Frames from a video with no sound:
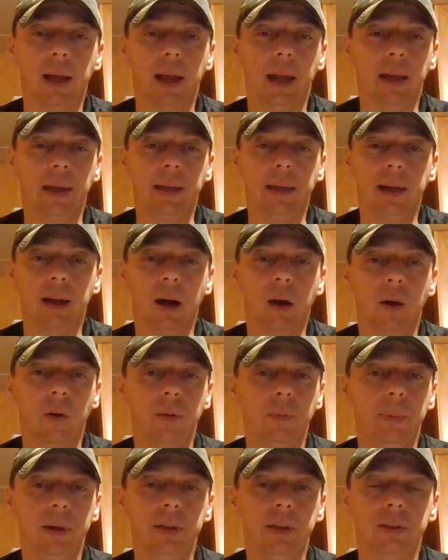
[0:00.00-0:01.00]
and get all
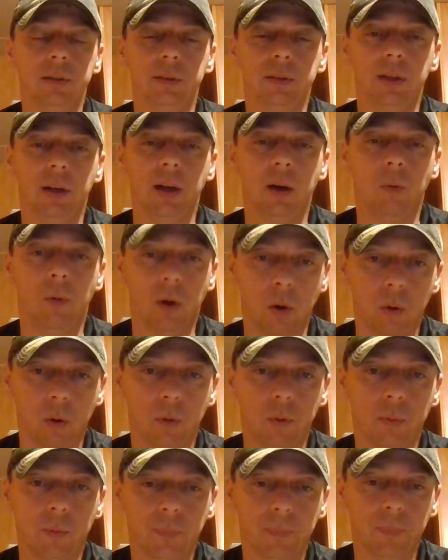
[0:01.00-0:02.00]
the pictures that I want.
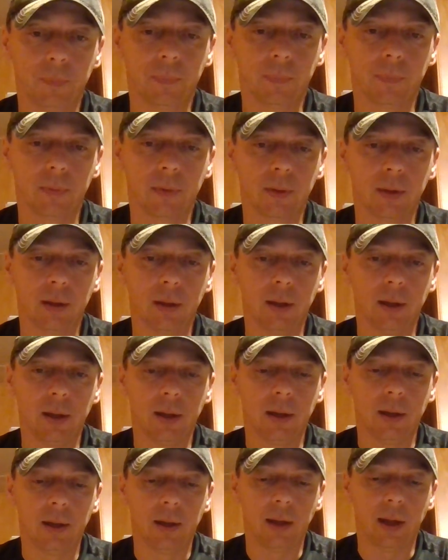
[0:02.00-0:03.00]

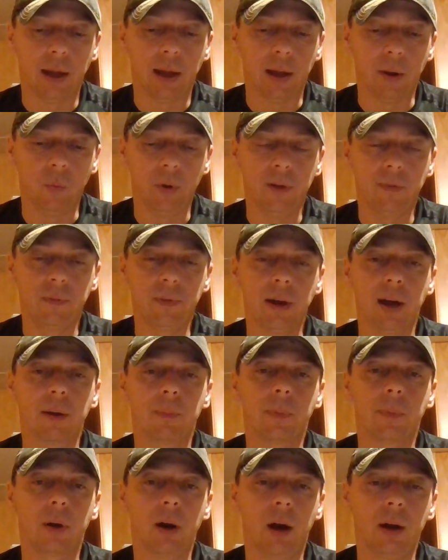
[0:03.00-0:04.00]
And we've got a
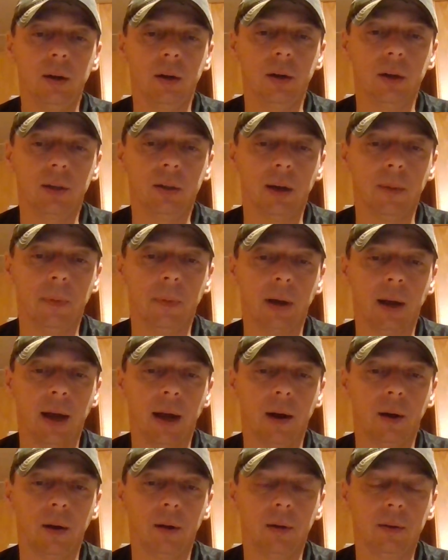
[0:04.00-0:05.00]
product coming
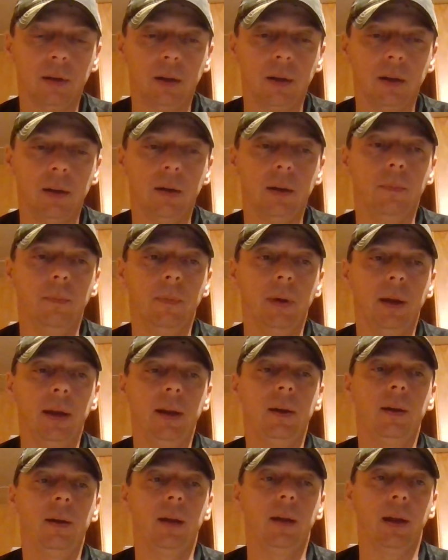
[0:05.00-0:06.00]
out,
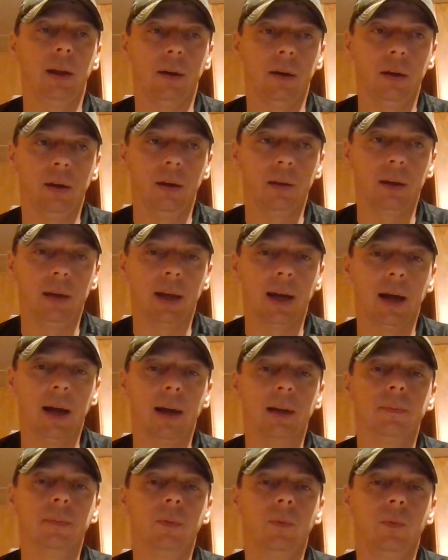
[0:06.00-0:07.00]
me and another guy
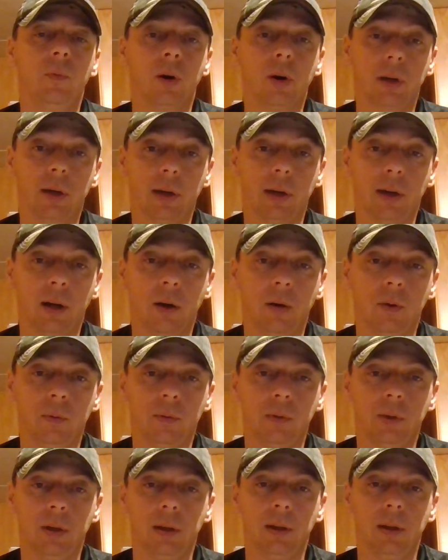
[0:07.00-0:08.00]
has been working on.
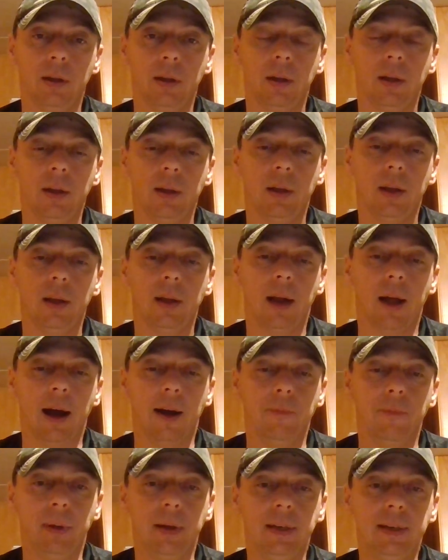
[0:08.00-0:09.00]

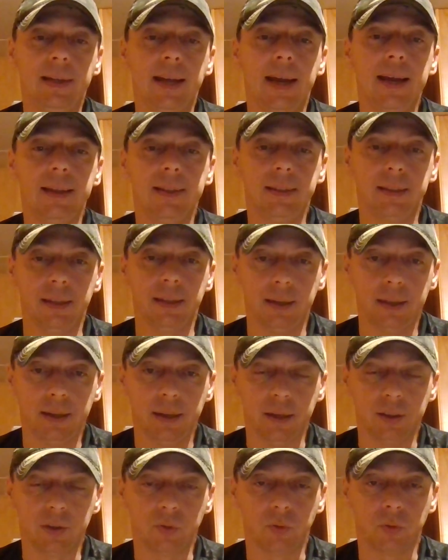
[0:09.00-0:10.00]
I've been testing it.
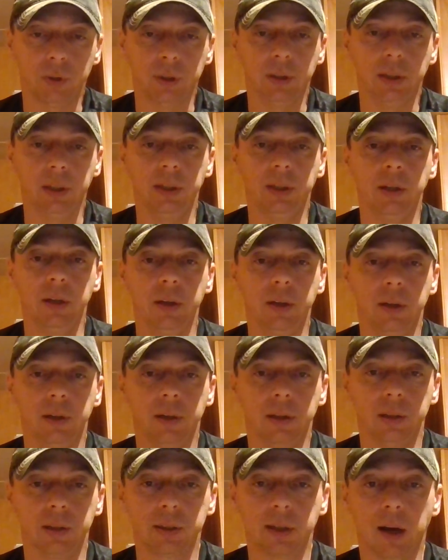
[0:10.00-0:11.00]
It's really good.
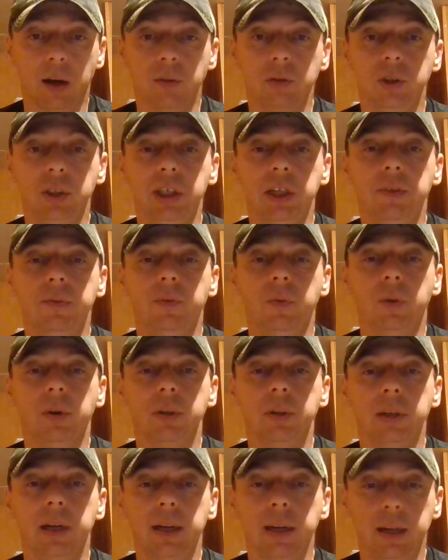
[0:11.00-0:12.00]
It's called
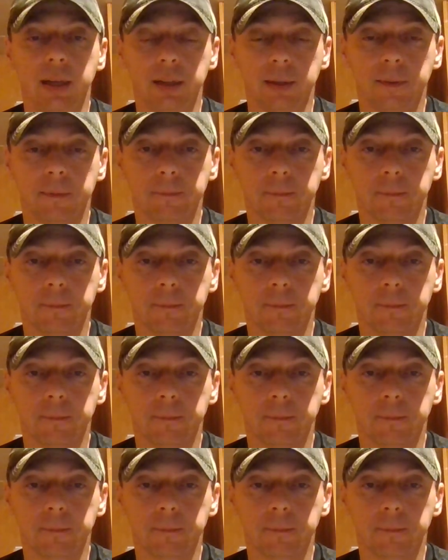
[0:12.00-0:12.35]
G14.